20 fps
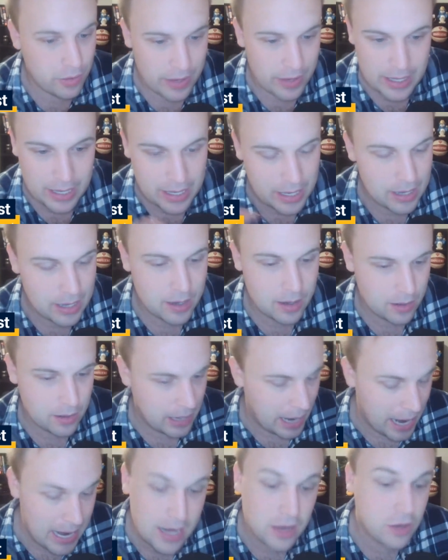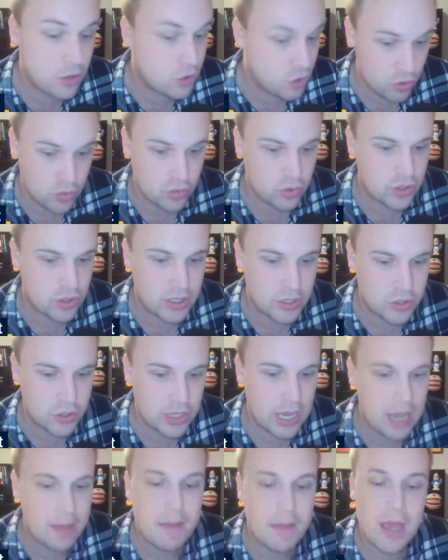They needed any juice in this
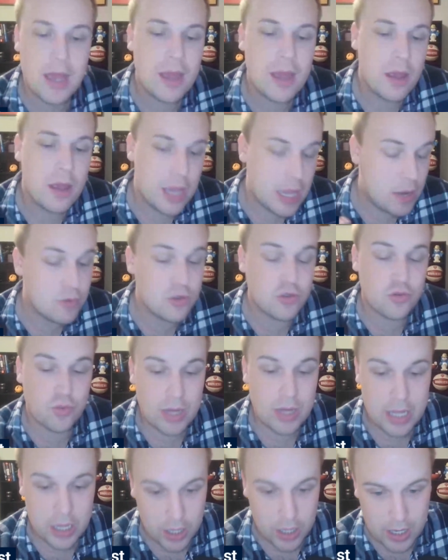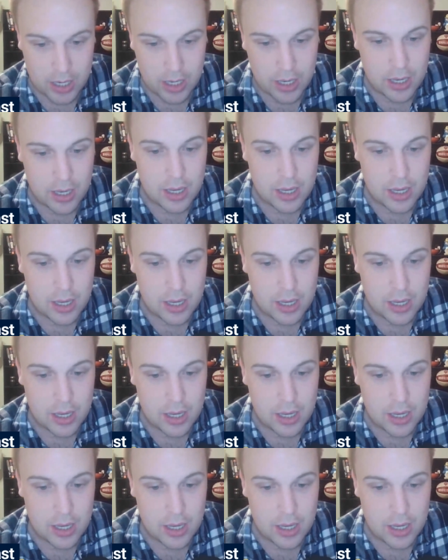game. He was really good.